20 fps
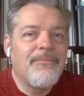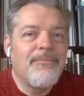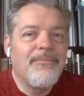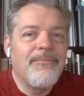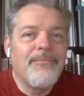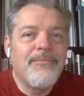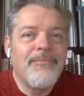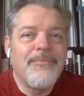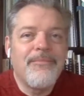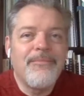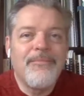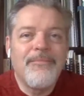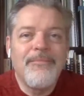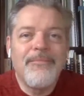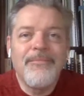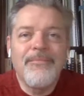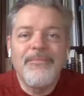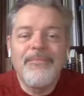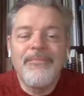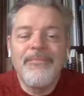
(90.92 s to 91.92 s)

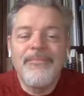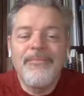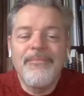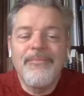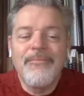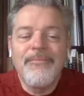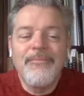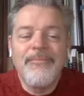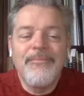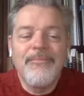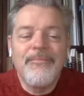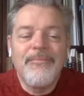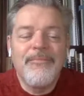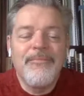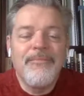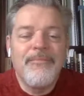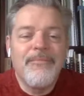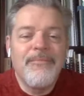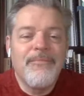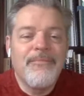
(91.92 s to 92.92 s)

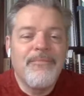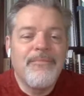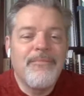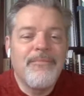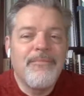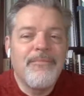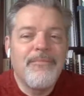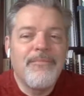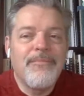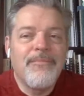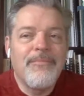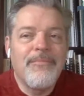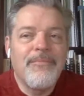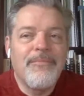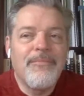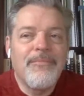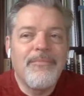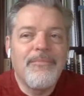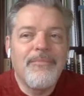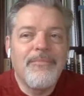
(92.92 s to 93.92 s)

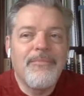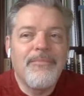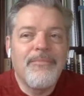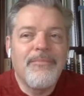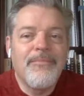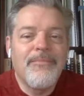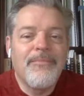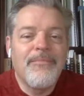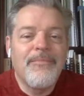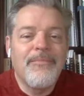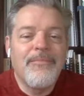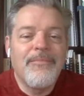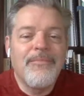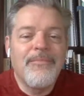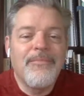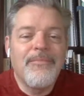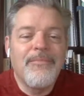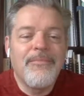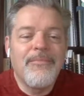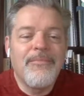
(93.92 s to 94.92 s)

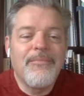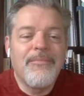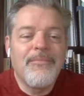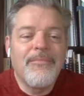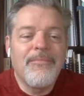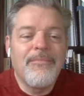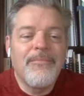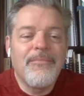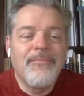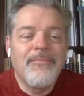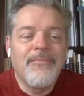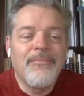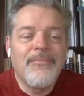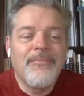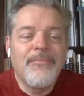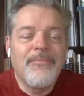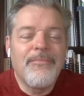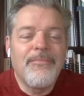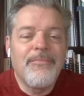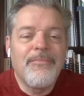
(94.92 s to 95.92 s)

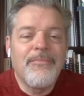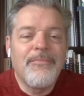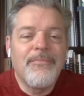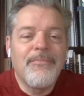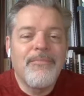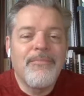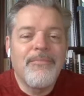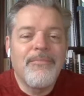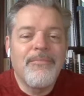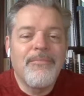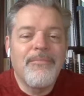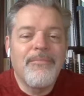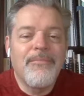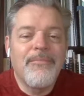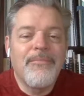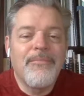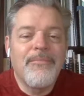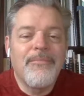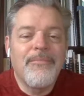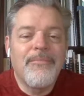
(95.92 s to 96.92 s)

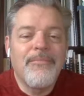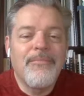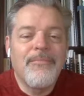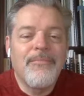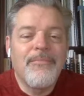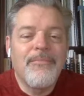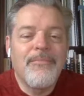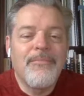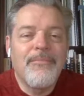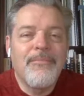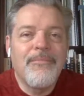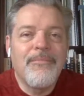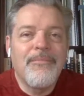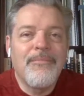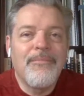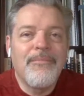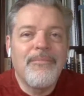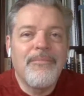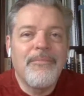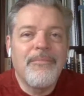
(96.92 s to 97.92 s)

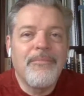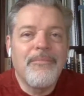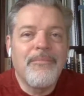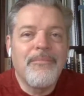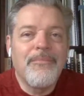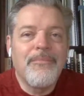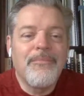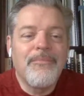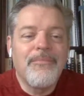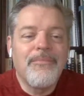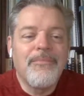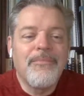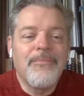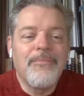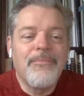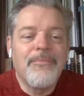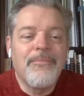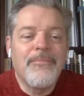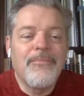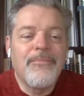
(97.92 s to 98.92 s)
[no speech]